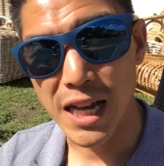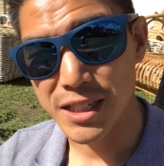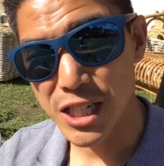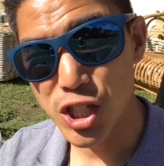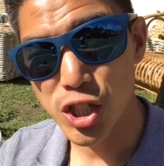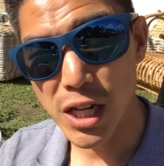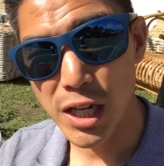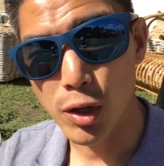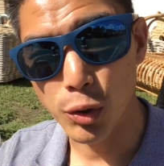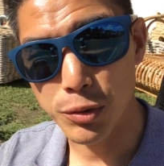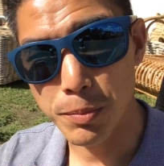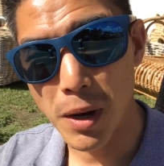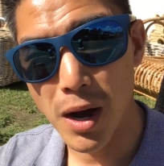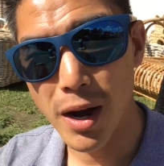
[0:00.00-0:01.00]
As each day
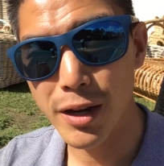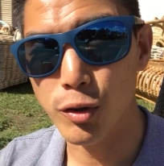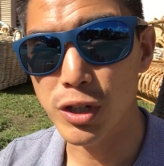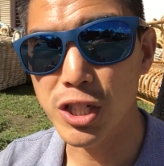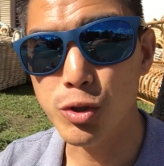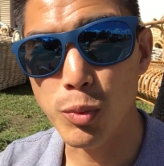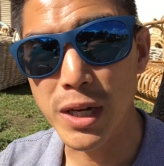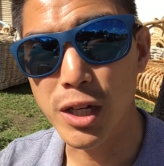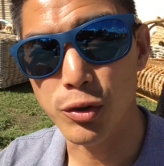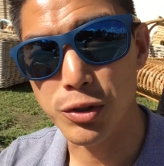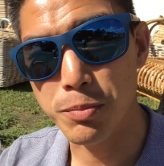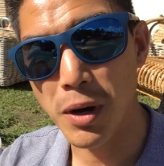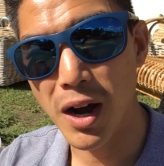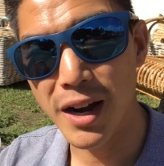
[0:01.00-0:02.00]
goes by or each week
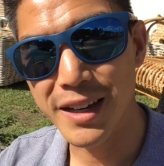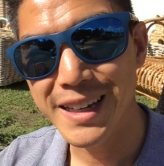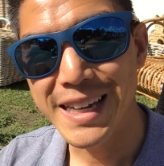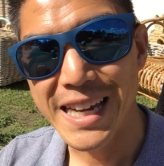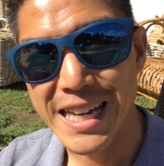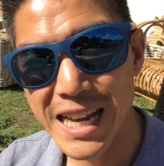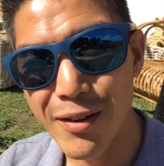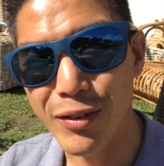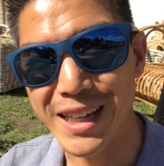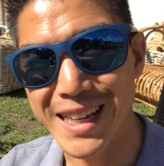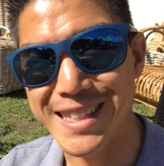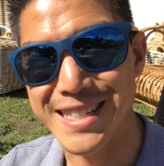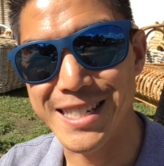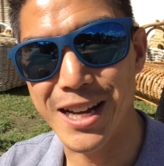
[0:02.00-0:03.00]
goes by, it never
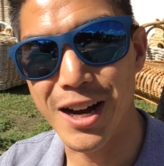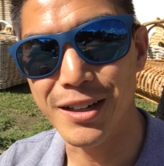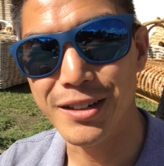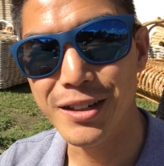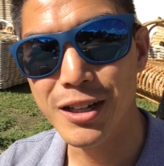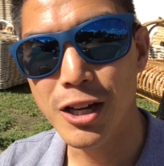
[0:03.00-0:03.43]
gets done.